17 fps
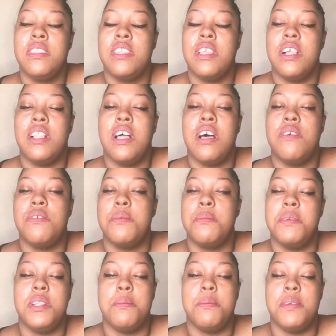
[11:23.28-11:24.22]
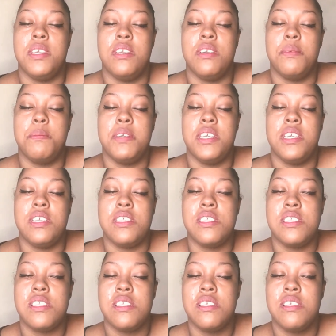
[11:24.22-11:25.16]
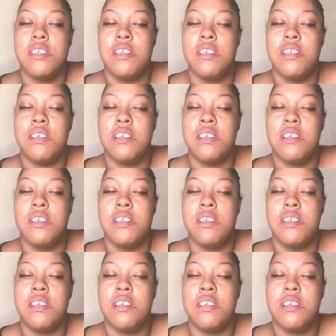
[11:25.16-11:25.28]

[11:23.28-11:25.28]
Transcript: Allow for me to be your peace.